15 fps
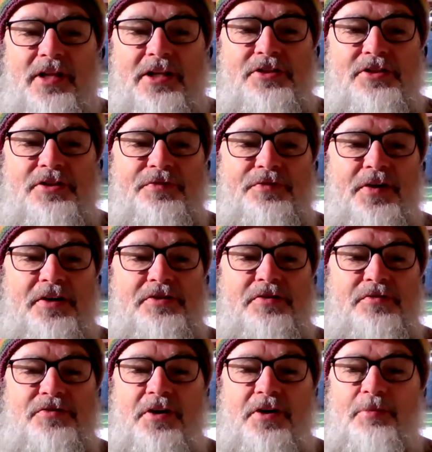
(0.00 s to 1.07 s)
That's the face
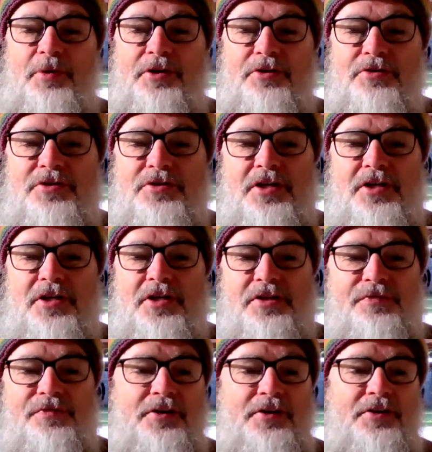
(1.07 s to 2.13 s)
of someone who says,
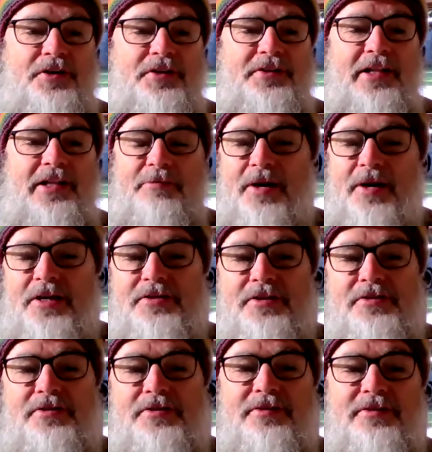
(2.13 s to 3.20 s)
fuck it on a daily
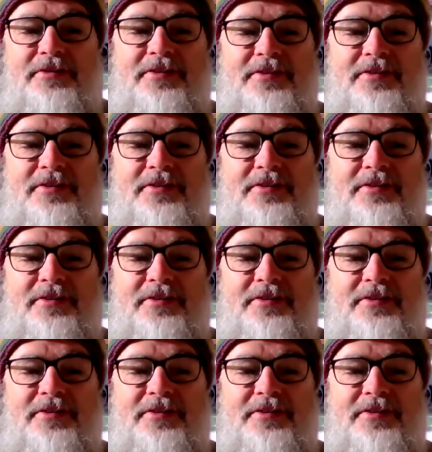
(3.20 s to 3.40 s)
basis.